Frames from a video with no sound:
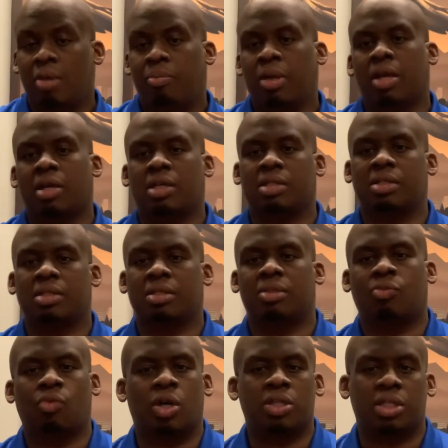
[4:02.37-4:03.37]
Because
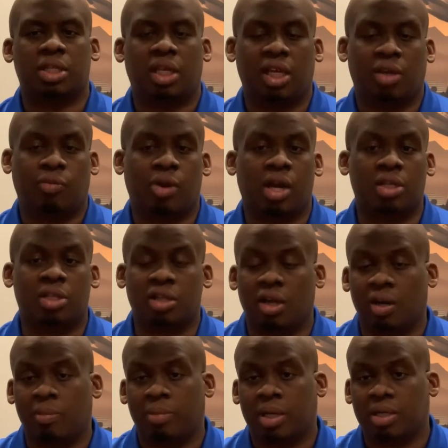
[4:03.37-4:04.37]
once again, when I
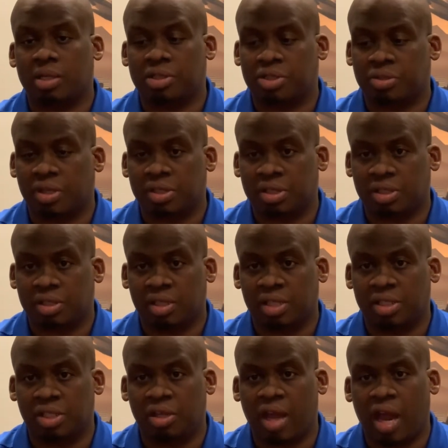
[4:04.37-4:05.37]
talk about instruction of
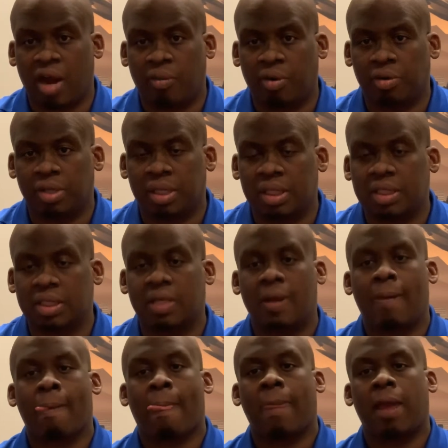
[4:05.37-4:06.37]
continued airworthiness
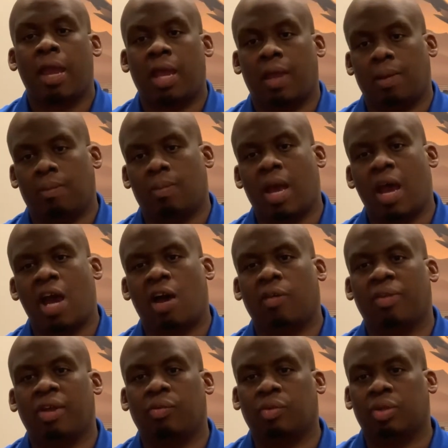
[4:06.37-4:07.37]
and how
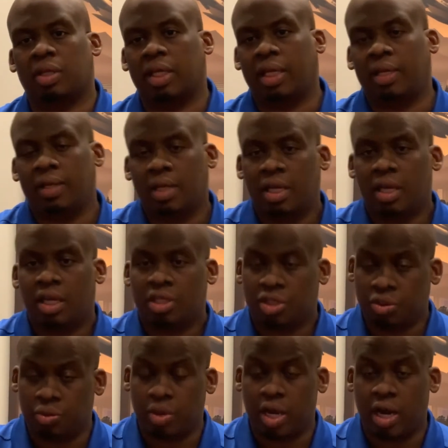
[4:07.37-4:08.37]
they relate
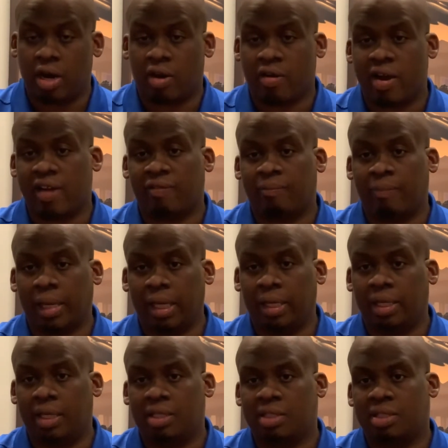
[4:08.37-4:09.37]
to aircraft
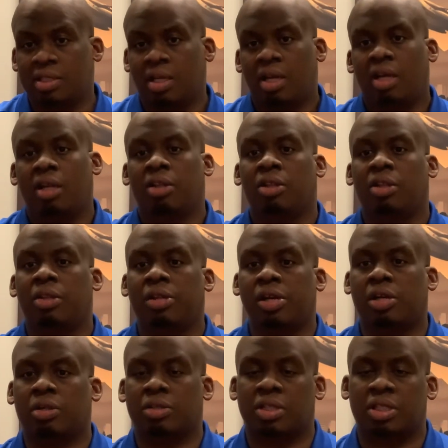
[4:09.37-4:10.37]
maintenance,
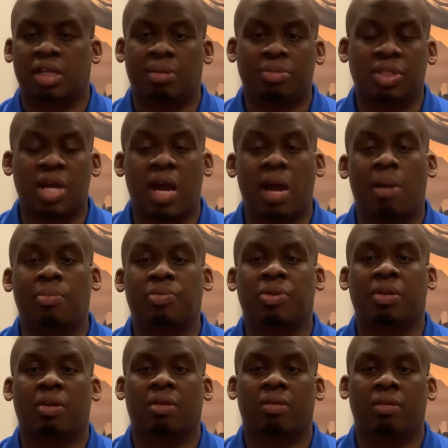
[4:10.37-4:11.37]
they're
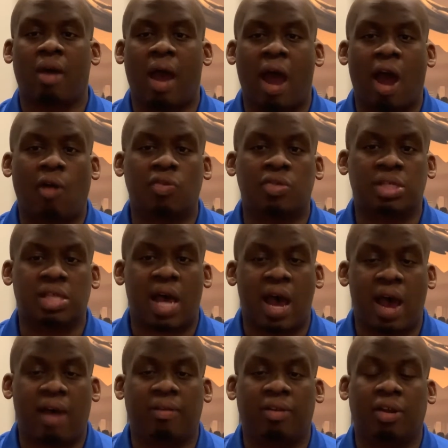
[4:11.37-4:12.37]
sometimes
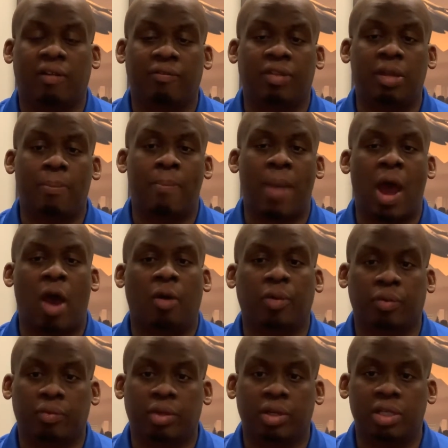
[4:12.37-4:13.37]
outside of the
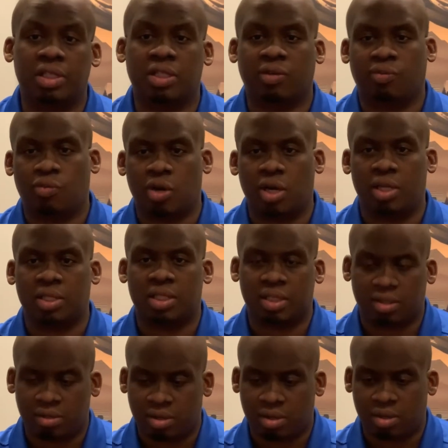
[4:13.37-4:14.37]
boundaries of what's
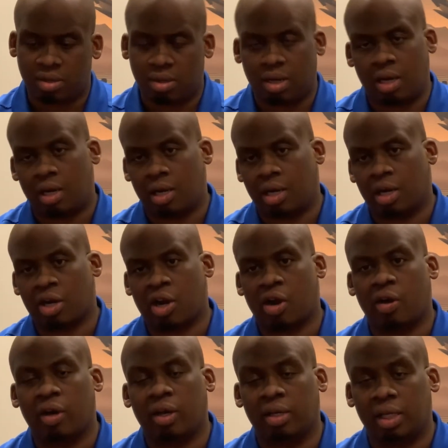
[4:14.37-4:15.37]

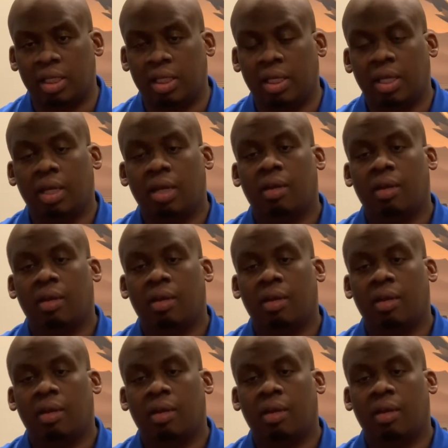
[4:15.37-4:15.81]
currently